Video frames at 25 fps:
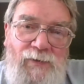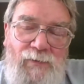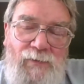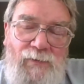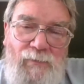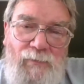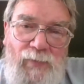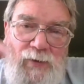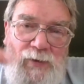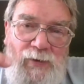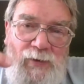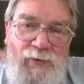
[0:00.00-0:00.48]

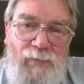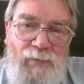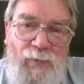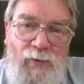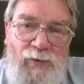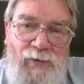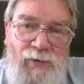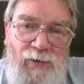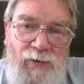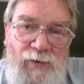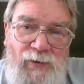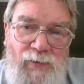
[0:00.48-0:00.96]
because
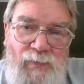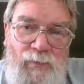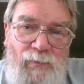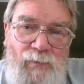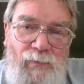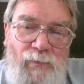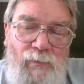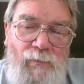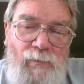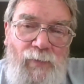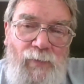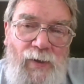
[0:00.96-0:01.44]
most of these
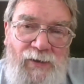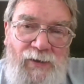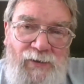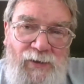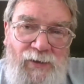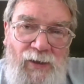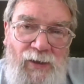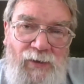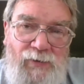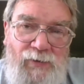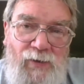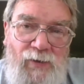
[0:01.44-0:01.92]
base
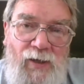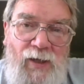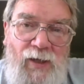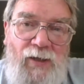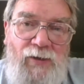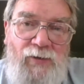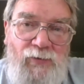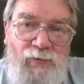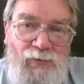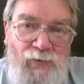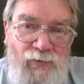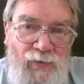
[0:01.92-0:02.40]
stocks are
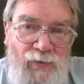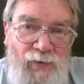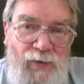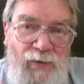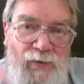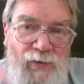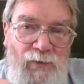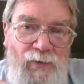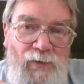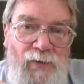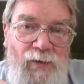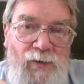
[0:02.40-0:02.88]

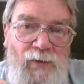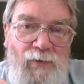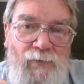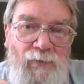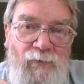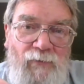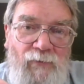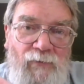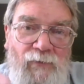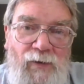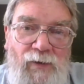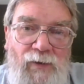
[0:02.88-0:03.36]
hydrotreated in the
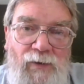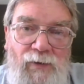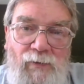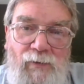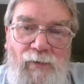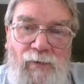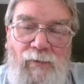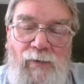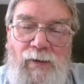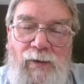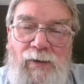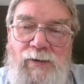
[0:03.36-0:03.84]

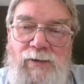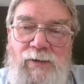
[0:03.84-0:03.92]
refinery, right?